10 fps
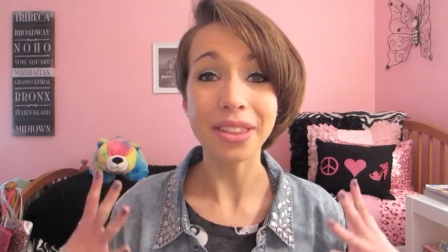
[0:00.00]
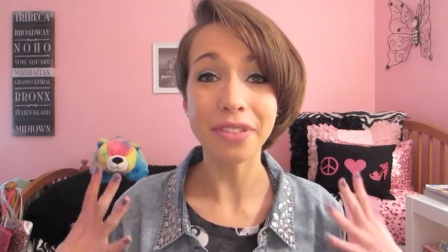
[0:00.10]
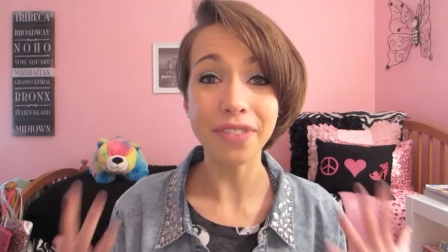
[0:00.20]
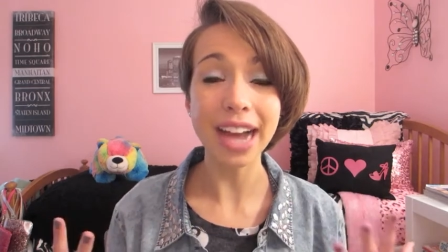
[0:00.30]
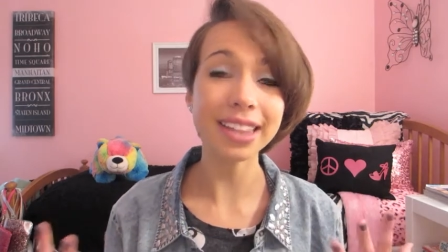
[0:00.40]
the
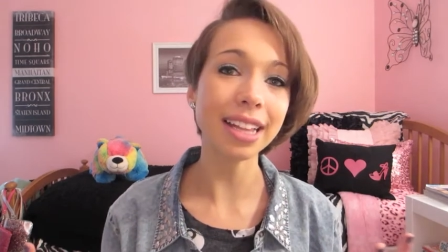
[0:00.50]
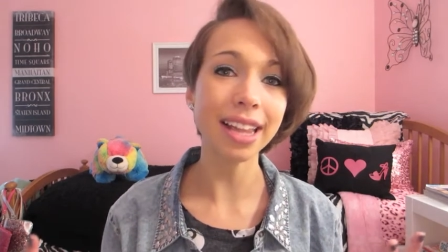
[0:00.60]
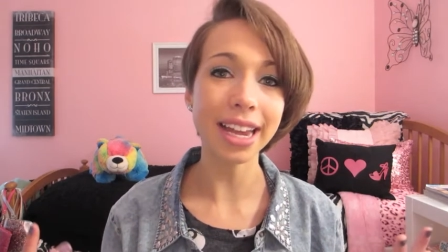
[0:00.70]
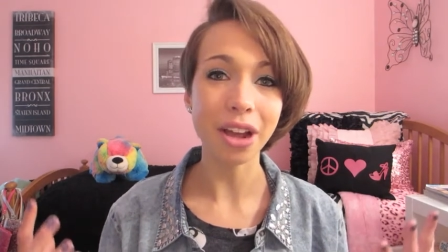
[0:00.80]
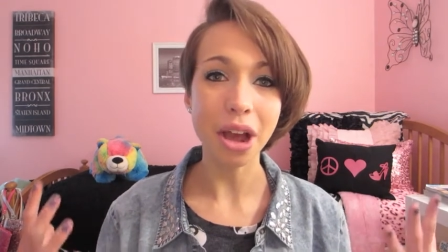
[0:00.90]
fact that
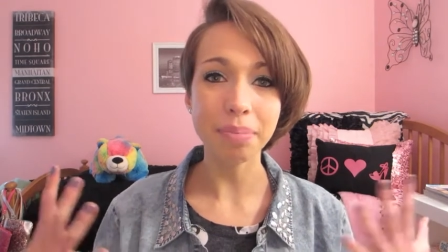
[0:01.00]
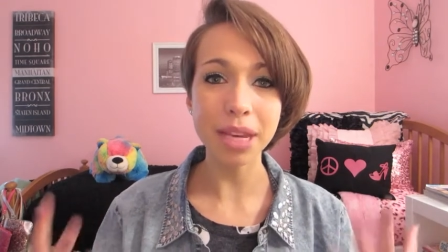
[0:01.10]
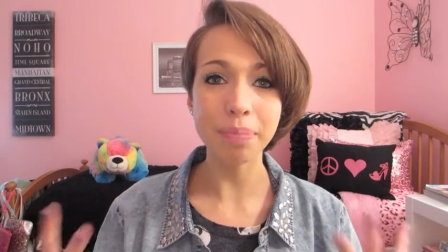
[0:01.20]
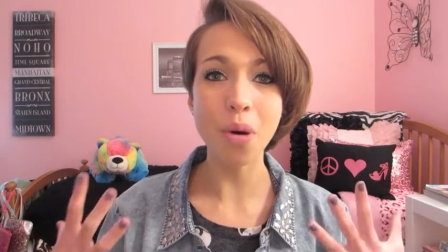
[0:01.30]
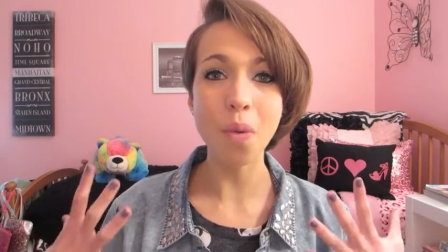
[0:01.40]
like
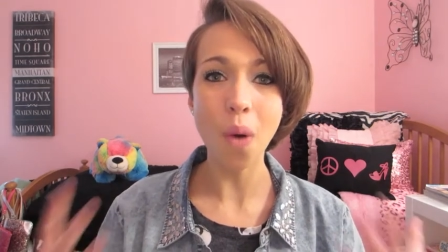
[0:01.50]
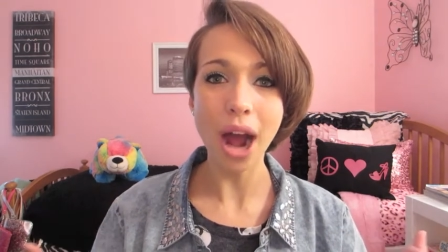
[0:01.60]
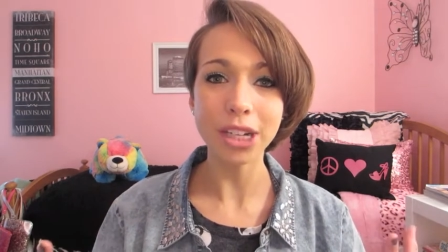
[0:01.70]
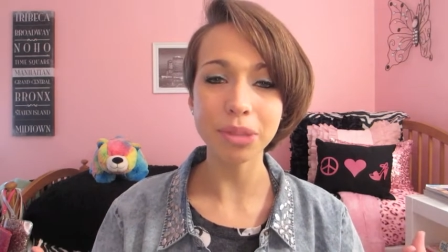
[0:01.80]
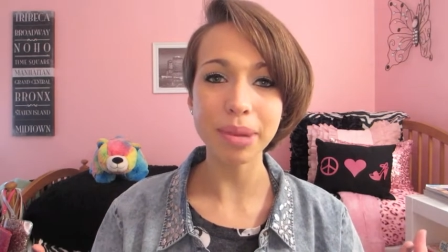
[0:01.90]
people
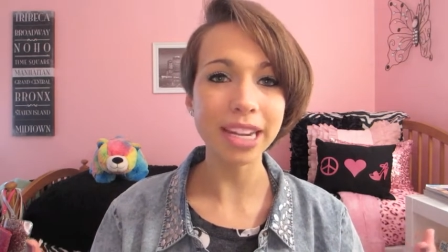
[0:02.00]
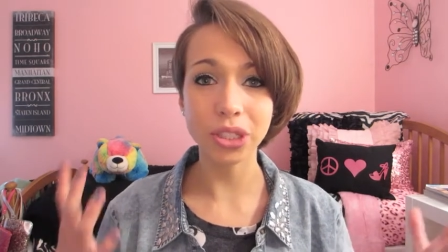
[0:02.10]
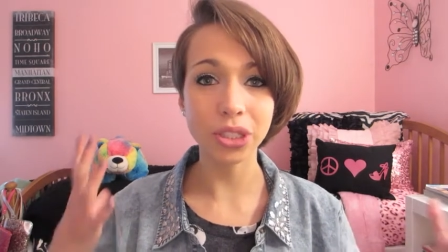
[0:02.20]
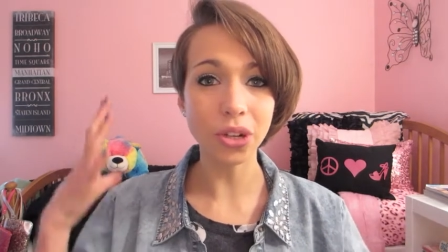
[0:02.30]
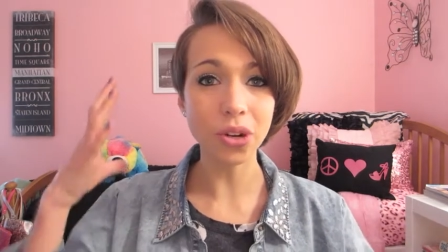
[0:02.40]
watch me
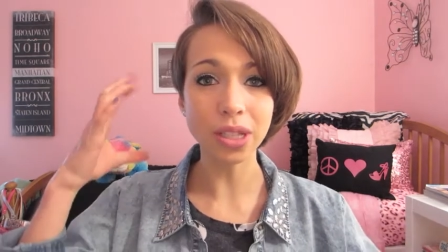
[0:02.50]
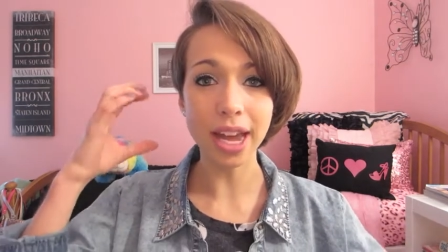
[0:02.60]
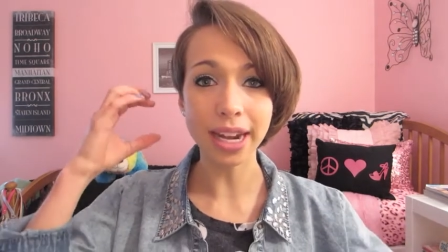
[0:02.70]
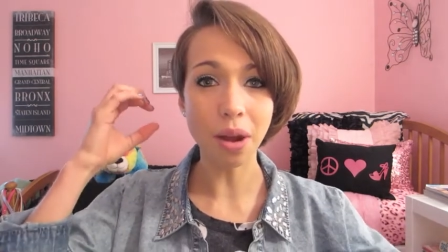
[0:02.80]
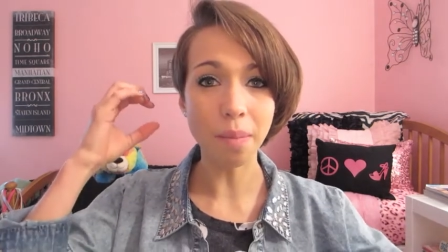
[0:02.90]
still
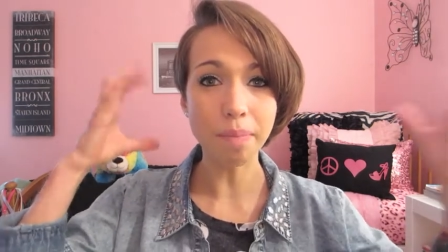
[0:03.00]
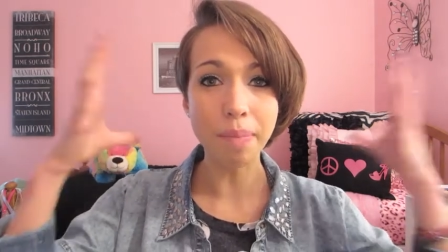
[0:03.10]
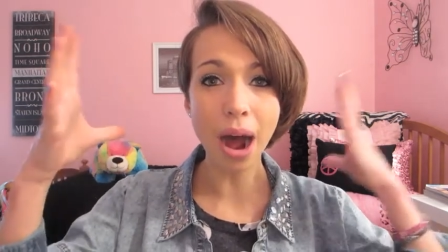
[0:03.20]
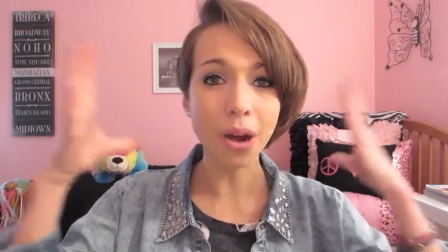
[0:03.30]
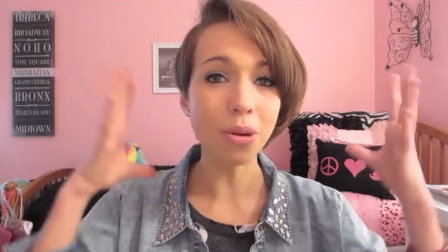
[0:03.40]
like
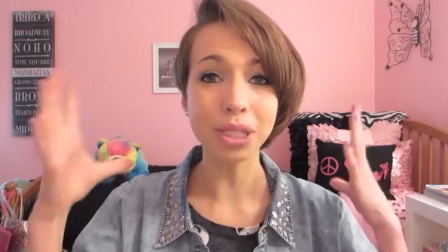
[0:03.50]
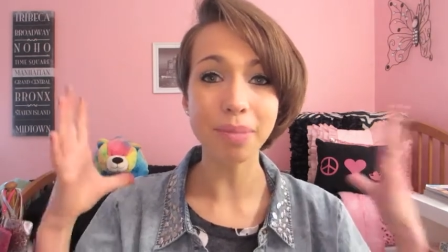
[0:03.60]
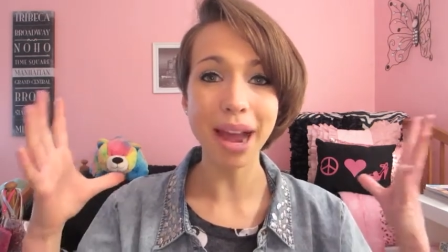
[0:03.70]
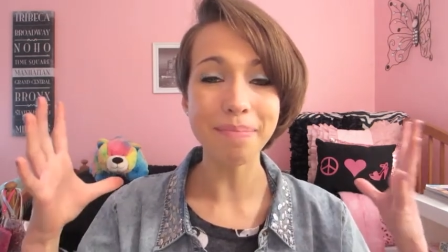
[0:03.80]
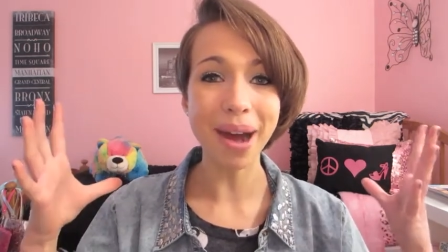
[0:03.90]
boggles
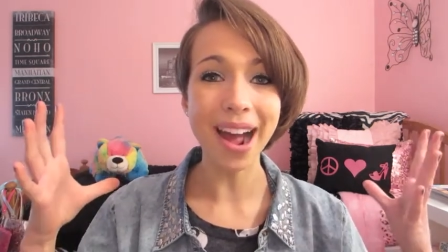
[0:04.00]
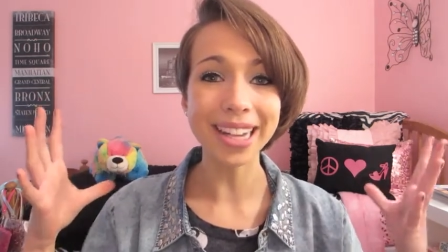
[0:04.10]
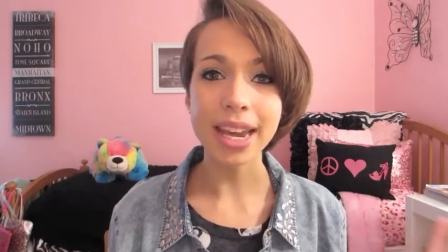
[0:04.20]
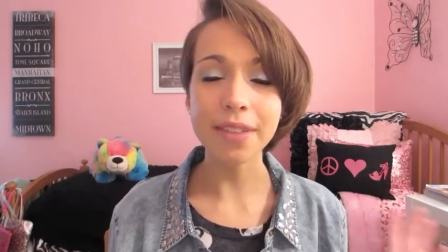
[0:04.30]
my mind.